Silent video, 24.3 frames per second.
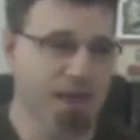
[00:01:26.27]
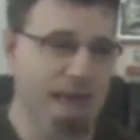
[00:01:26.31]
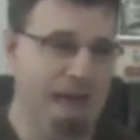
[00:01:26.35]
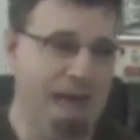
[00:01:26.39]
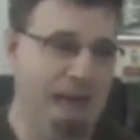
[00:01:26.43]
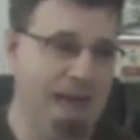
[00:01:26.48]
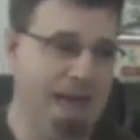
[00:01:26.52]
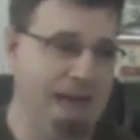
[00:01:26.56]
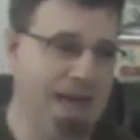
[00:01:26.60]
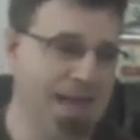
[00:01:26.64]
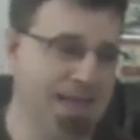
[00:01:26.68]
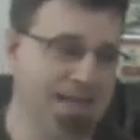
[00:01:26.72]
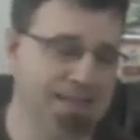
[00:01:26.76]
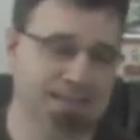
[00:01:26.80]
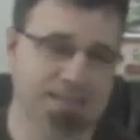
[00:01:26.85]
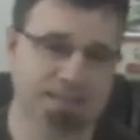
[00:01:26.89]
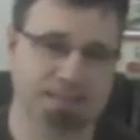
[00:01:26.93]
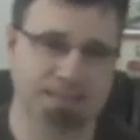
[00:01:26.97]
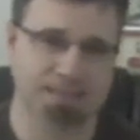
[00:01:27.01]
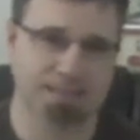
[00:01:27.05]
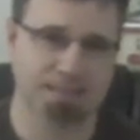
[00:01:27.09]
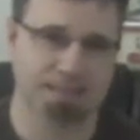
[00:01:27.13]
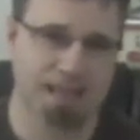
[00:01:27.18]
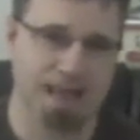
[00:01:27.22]
And
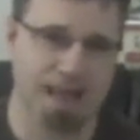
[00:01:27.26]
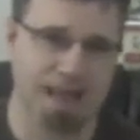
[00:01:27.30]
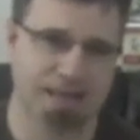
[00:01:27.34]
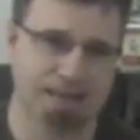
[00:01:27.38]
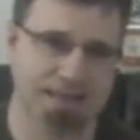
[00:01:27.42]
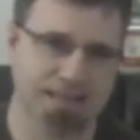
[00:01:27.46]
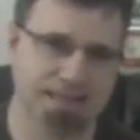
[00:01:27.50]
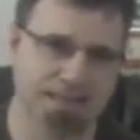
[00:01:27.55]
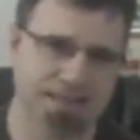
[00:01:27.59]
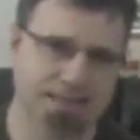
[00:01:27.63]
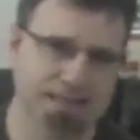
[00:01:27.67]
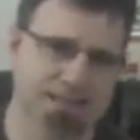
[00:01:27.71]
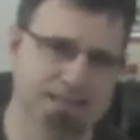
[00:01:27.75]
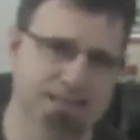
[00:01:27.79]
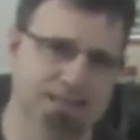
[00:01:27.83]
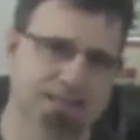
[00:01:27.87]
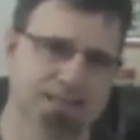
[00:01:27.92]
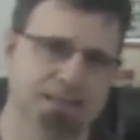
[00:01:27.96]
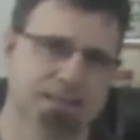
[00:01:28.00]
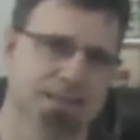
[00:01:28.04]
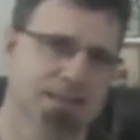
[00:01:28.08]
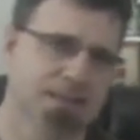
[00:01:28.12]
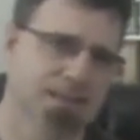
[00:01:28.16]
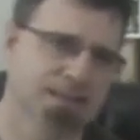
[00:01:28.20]
yeah,
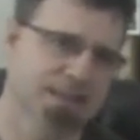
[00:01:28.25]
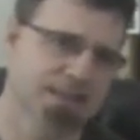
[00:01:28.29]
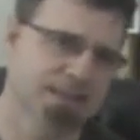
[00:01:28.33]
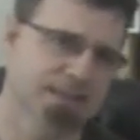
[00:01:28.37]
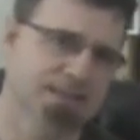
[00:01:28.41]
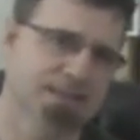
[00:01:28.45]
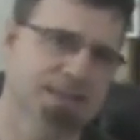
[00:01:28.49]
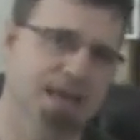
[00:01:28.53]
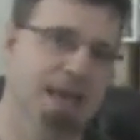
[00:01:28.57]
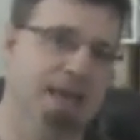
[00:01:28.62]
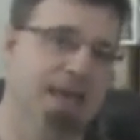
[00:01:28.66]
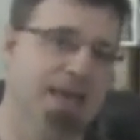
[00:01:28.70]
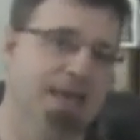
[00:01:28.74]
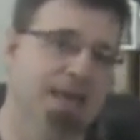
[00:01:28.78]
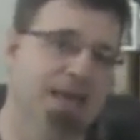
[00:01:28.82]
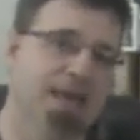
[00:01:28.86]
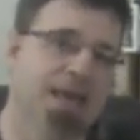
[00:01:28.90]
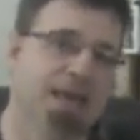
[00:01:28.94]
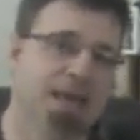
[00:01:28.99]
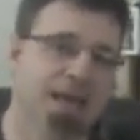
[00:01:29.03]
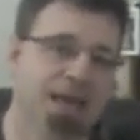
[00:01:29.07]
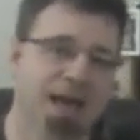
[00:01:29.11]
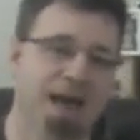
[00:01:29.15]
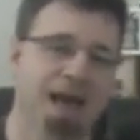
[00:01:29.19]
didn't take.
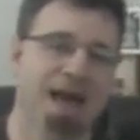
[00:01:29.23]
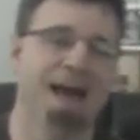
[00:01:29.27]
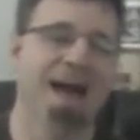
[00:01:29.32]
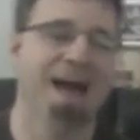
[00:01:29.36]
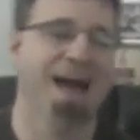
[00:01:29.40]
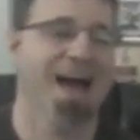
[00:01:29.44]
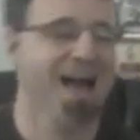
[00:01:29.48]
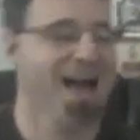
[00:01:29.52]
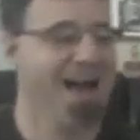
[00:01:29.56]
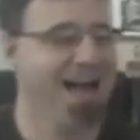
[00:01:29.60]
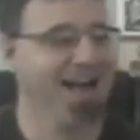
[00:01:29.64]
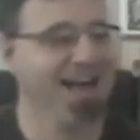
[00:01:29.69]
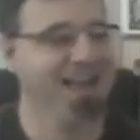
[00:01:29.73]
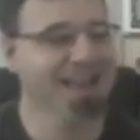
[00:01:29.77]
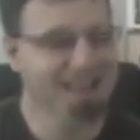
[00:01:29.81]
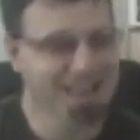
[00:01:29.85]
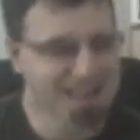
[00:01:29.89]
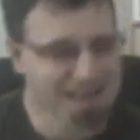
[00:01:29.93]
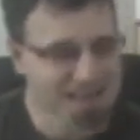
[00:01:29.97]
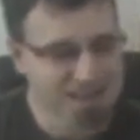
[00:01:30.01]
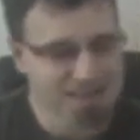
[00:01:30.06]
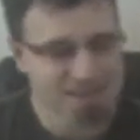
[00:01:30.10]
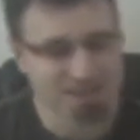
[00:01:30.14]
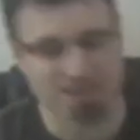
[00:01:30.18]
So
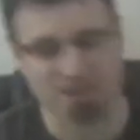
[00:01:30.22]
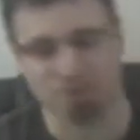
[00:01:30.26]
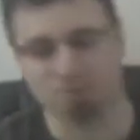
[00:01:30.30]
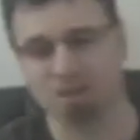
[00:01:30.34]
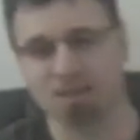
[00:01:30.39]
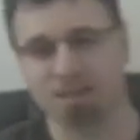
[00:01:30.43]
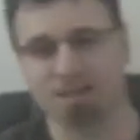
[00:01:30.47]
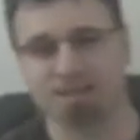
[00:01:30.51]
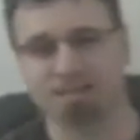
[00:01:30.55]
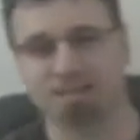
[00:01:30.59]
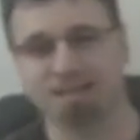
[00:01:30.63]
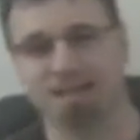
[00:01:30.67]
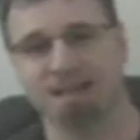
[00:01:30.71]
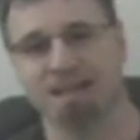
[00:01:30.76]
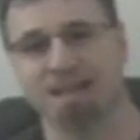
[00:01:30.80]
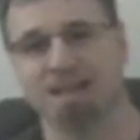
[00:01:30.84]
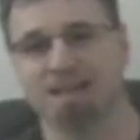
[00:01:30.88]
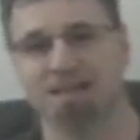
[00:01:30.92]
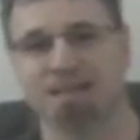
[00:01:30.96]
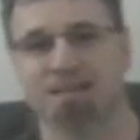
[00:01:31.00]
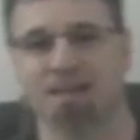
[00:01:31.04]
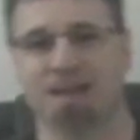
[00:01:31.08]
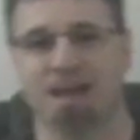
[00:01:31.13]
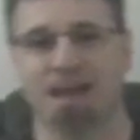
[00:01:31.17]
we looked at
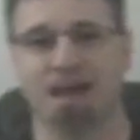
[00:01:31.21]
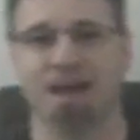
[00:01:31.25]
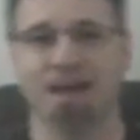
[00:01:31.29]
his